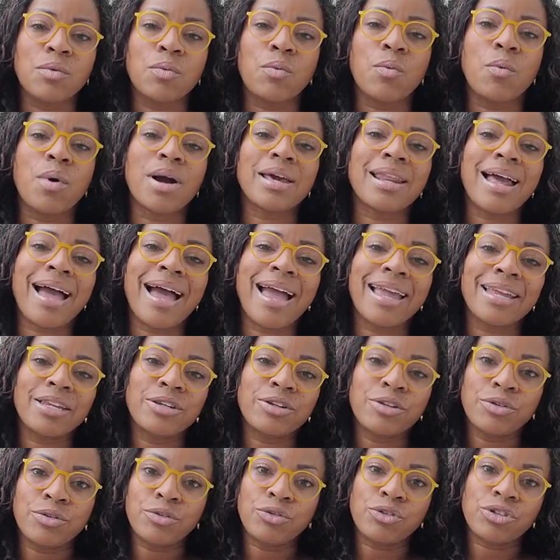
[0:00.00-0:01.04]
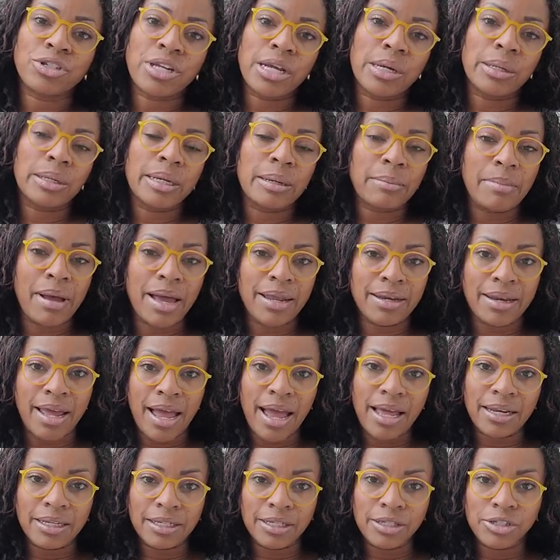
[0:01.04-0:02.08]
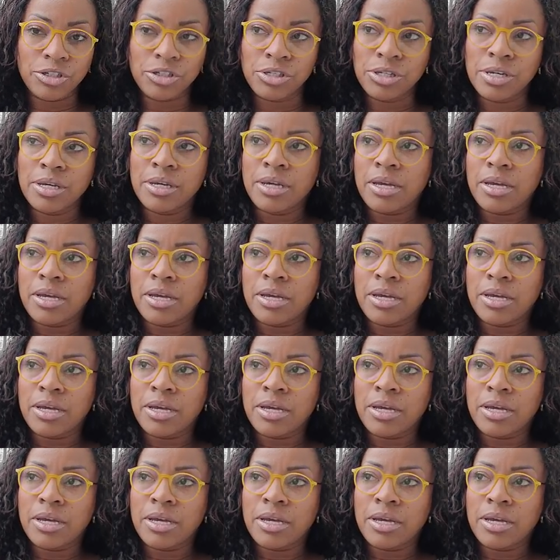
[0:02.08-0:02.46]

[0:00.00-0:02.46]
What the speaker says: what I knew, sharing my knowledge.